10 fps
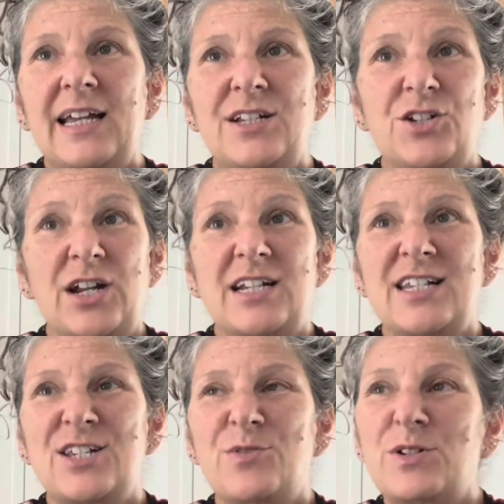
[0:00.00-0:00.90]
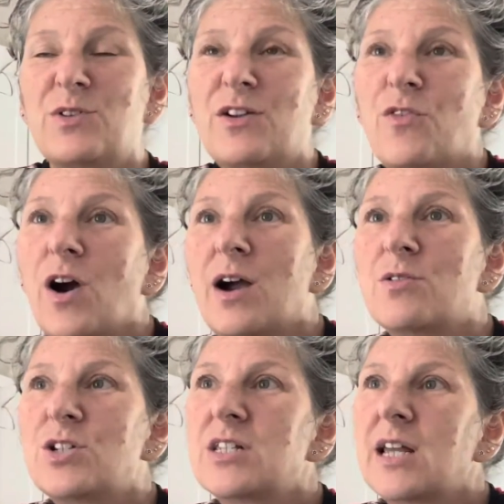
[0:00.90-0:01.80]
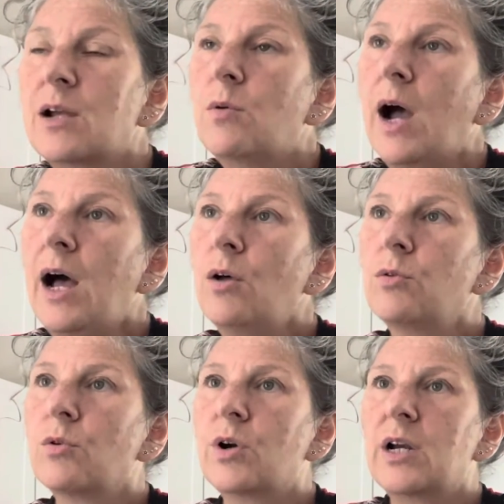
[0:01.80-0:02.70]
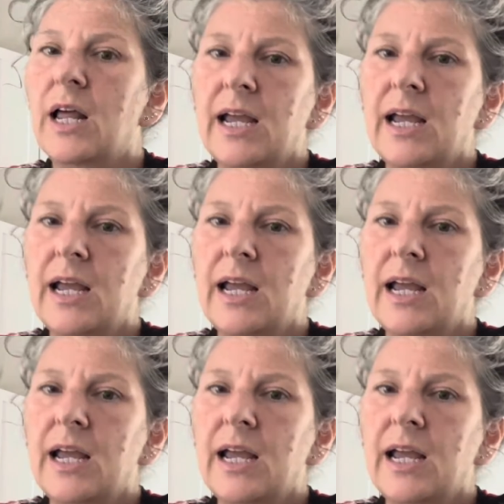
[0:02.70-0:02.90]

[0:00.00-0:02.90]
in Genesis 3:24, I was just like, wow, Lord,